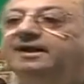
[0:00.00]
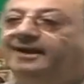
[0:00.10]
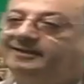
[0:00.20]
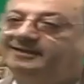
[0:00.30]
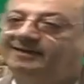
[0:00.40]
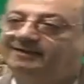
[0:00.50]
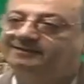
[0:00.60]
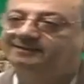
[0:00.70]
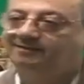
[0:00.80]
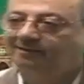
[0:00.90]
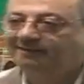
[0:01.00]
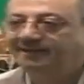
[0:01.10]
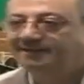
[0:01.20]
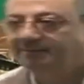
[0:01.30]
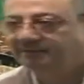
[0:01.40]
Hariran. Got the
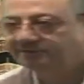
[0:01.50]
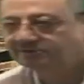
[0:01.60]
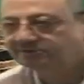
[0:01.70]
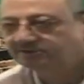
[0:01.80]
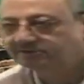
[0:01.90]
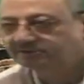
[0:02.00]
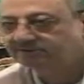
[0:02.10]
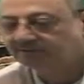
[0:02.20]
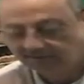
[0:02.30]
idea, brothers and sisters?